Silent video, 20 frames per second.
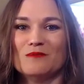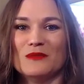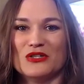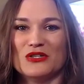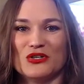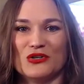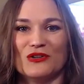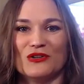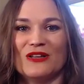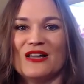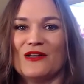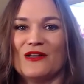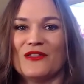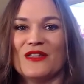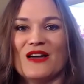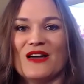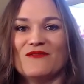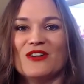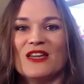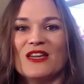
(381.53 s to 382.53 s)
maternal health
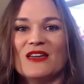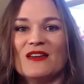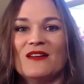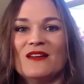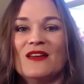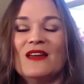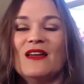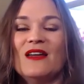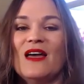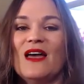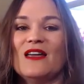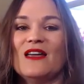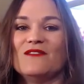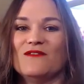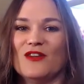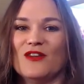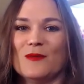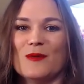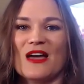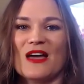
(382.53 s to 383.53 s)
advocate and
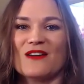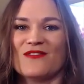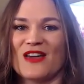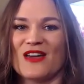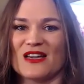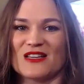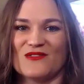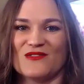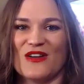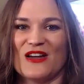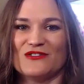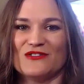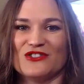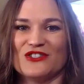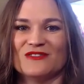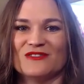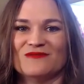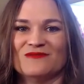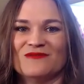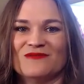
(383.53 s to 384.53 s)
VBAC Facts
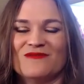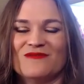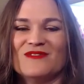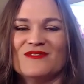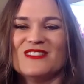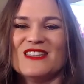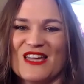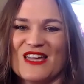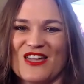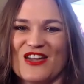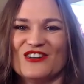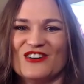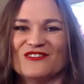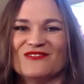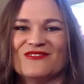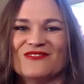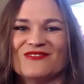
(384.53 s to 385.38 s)
founder. Take care.